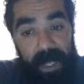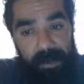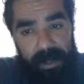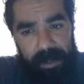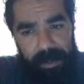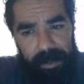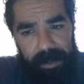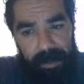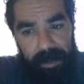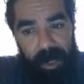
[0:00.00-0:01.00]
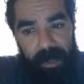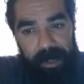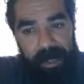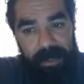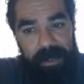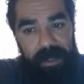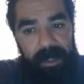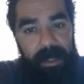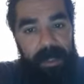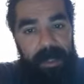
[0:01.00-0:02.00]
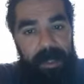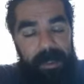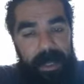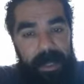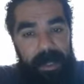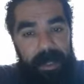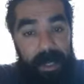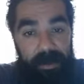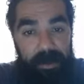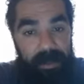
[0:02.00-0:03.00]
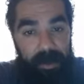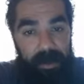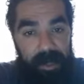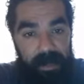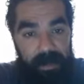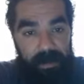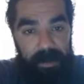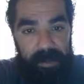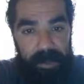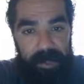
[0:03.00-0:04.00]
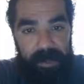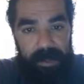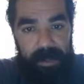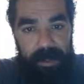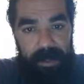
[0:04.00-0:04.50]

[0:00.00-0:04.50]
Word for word: I'm going to guard against the things that caused me to throw down in the first place,